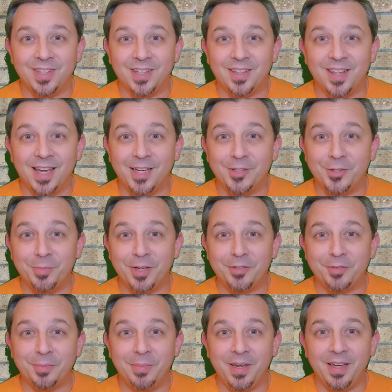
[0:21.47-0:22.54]
Uh, thanks so much
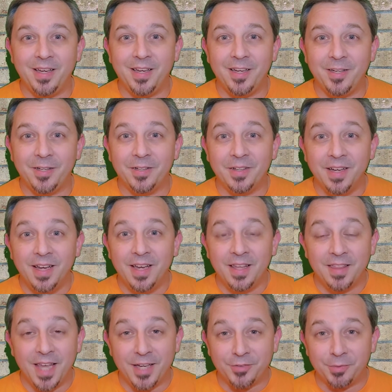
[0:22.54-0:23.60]
for being here.
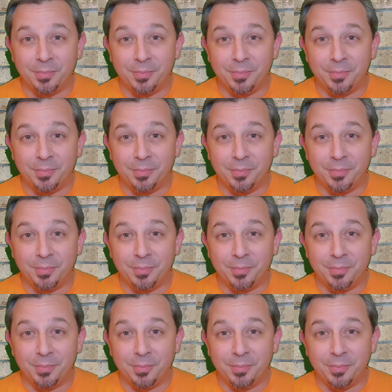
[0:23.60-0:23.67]
Thanks